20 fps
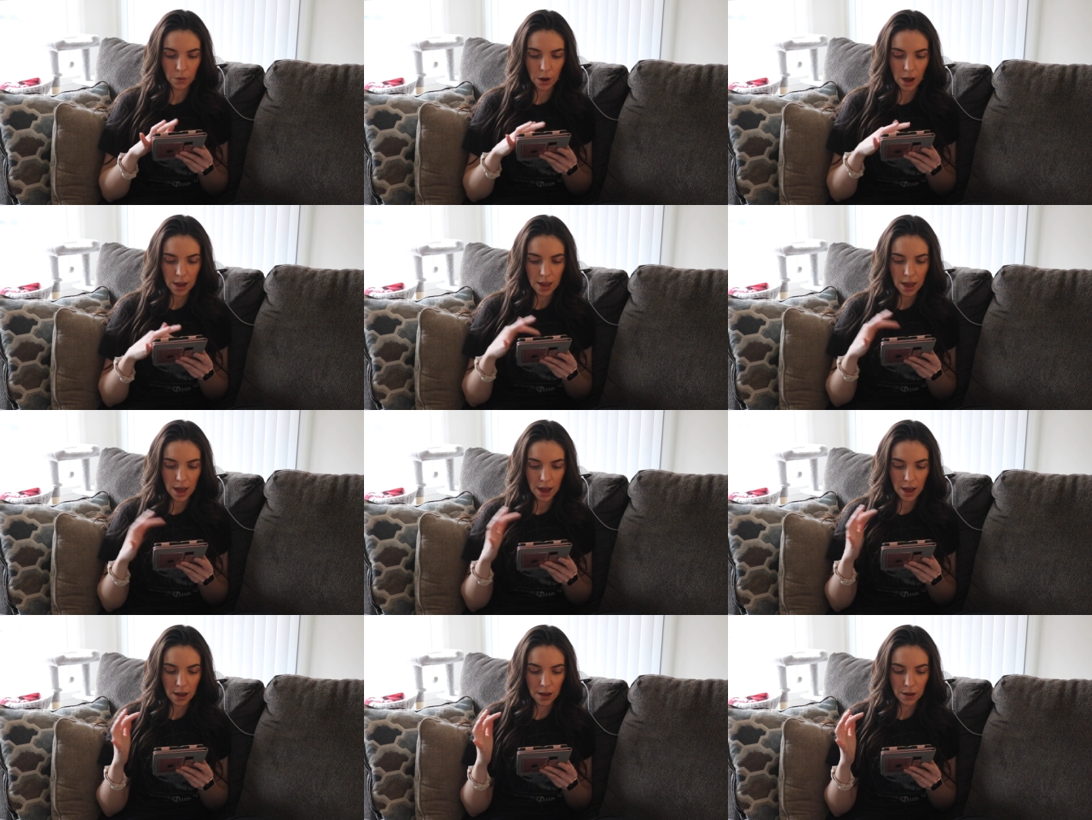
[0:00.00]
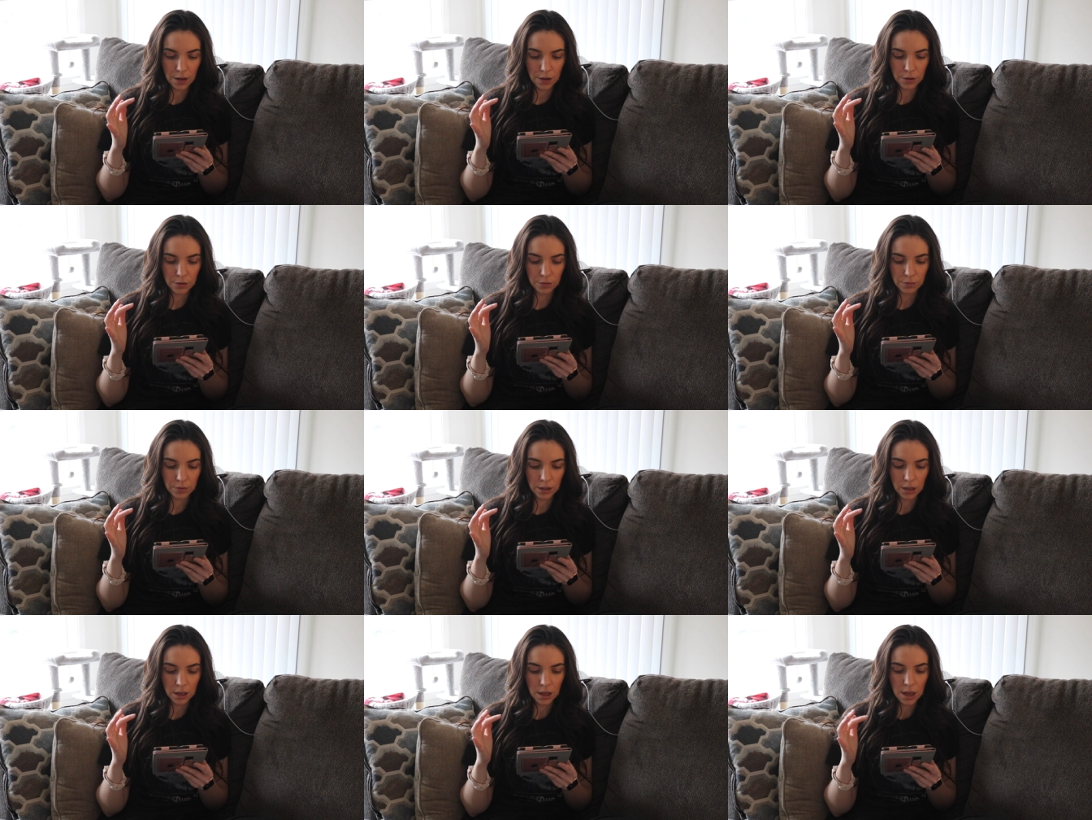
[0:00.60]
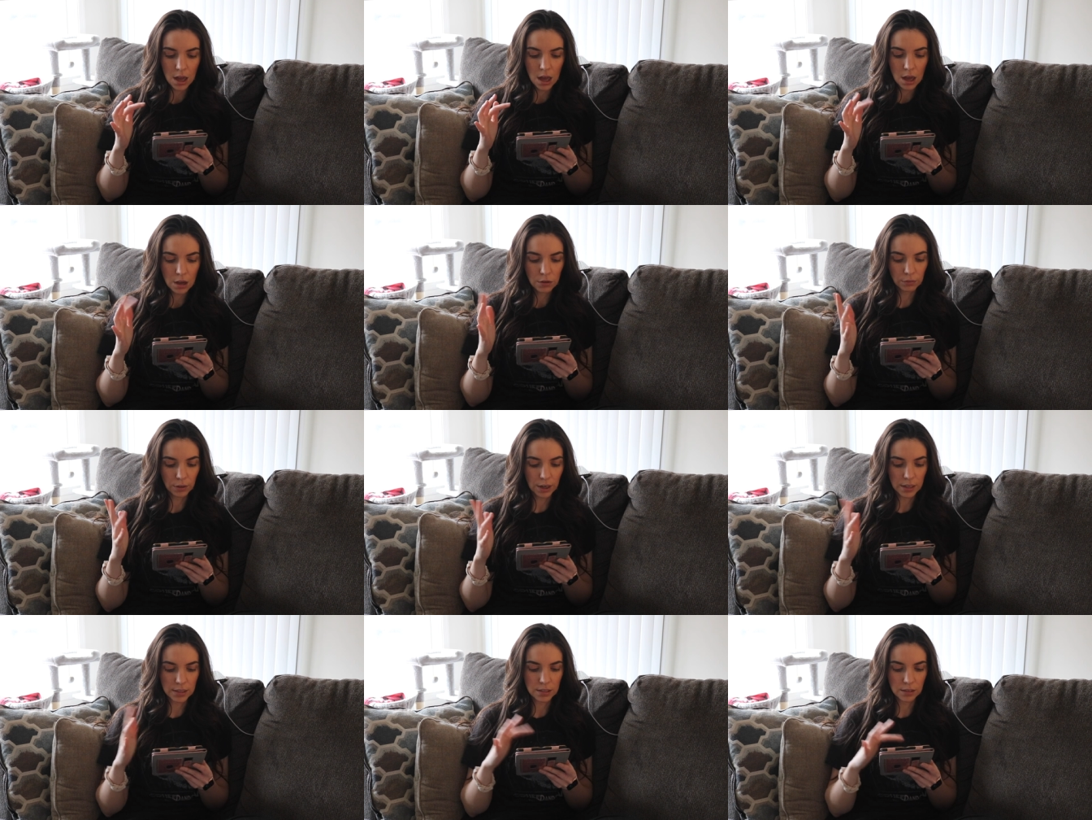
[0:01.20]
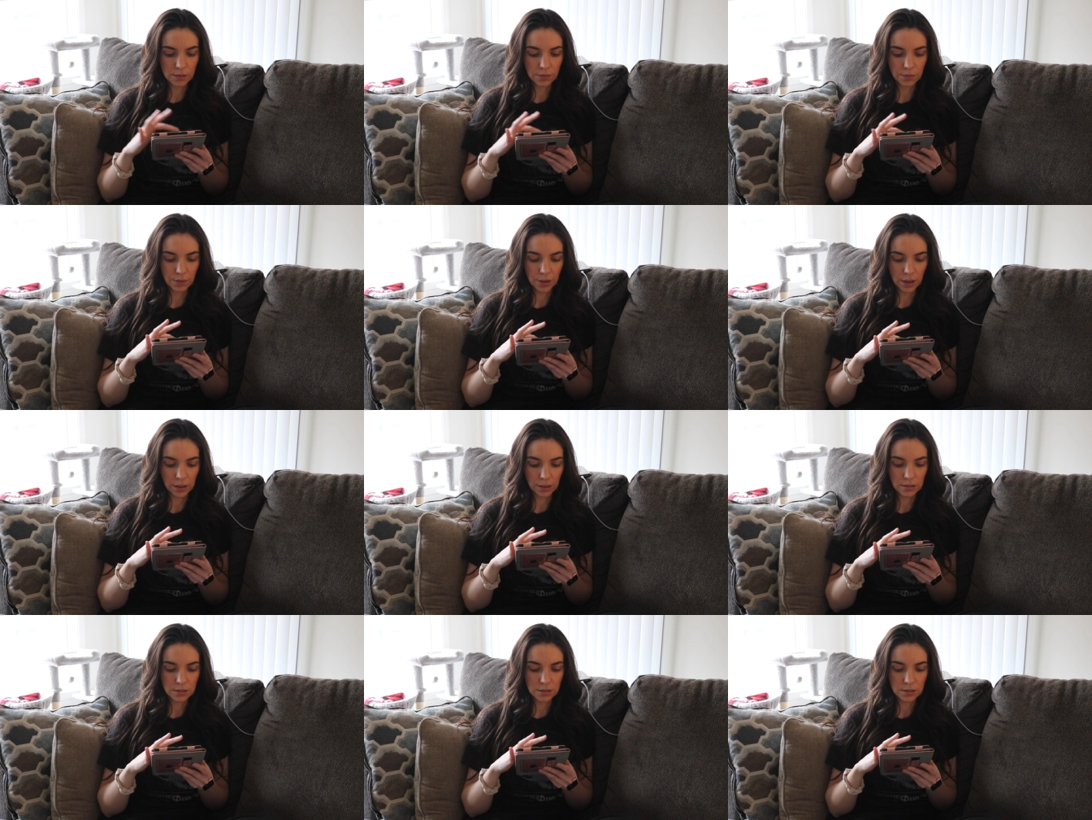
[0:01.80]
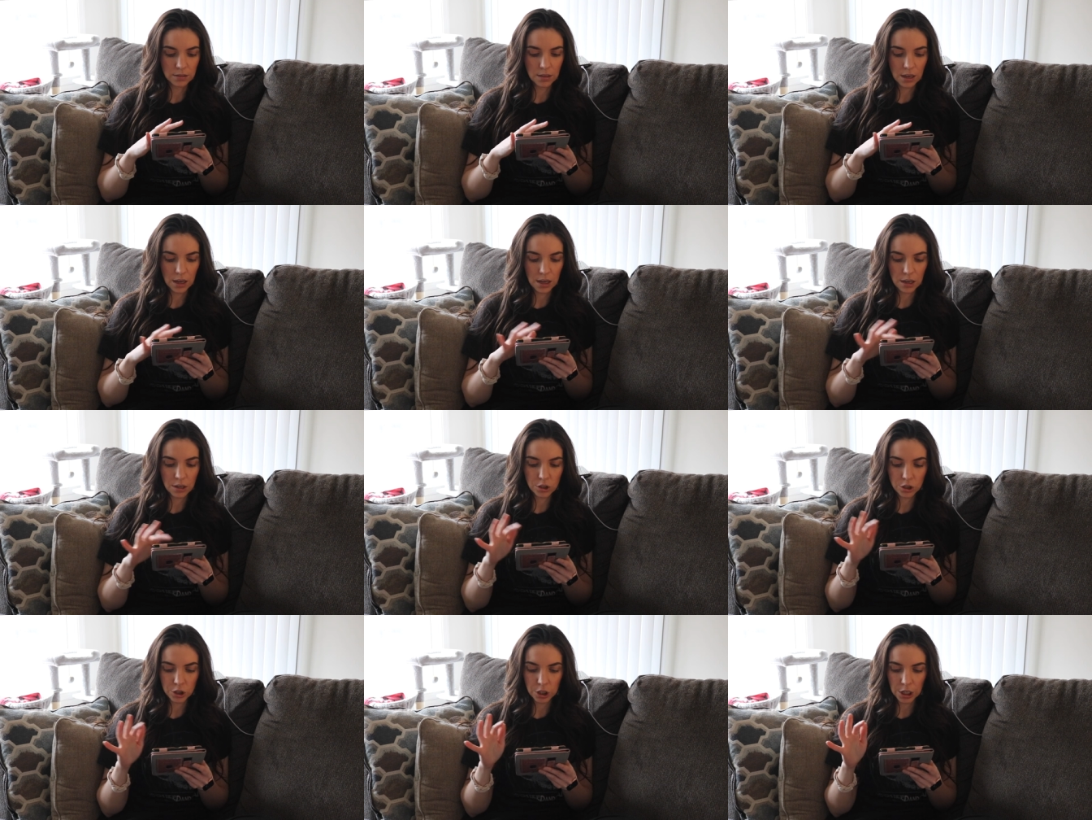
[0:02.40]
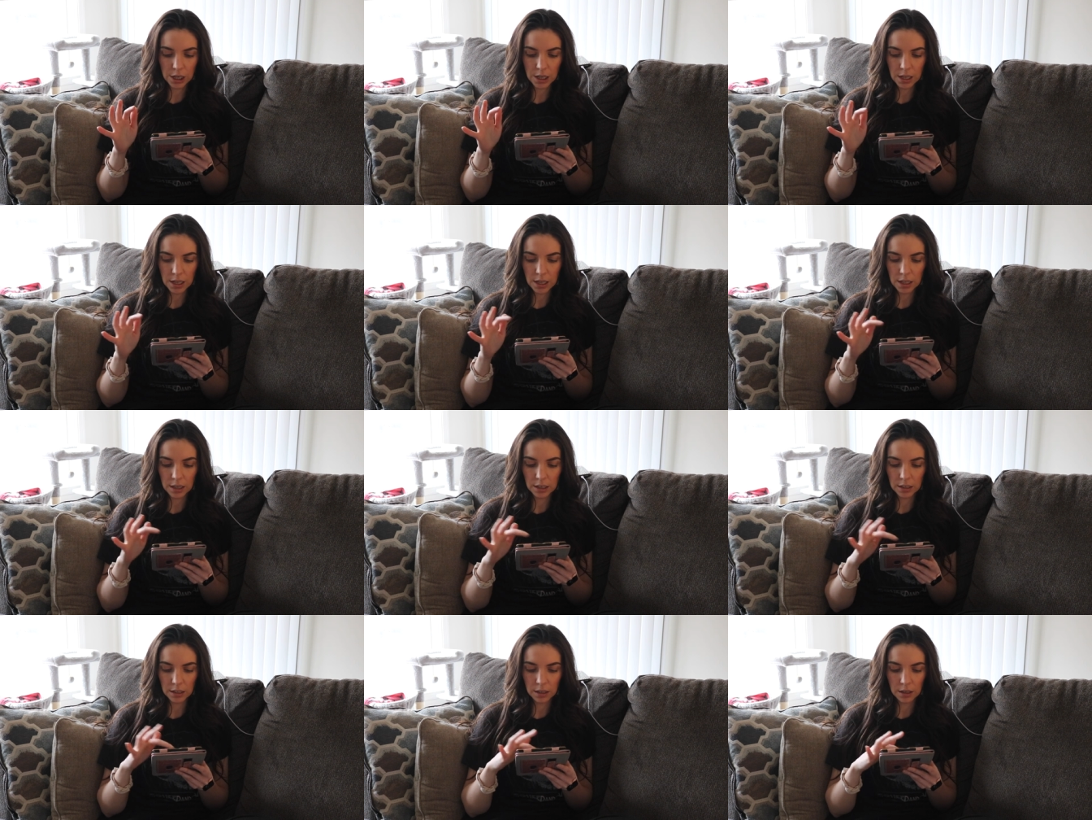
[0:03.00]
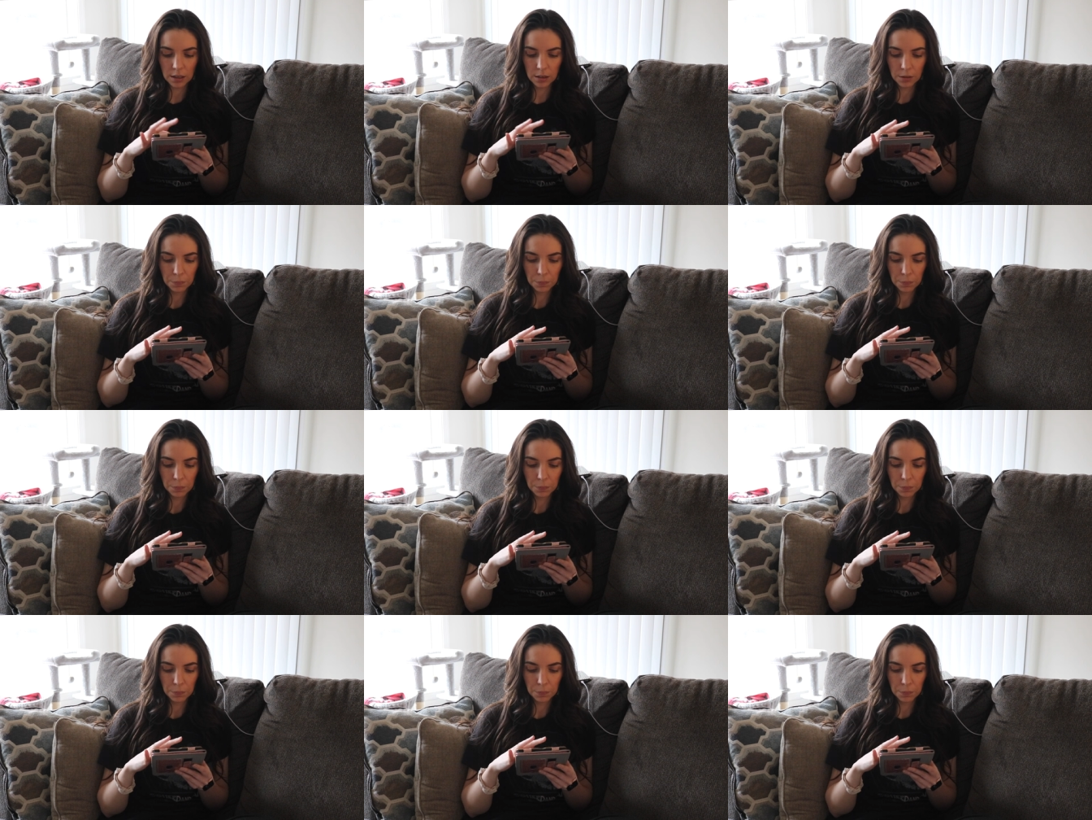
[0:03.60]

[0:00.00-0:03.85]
I have Rights of Extinction.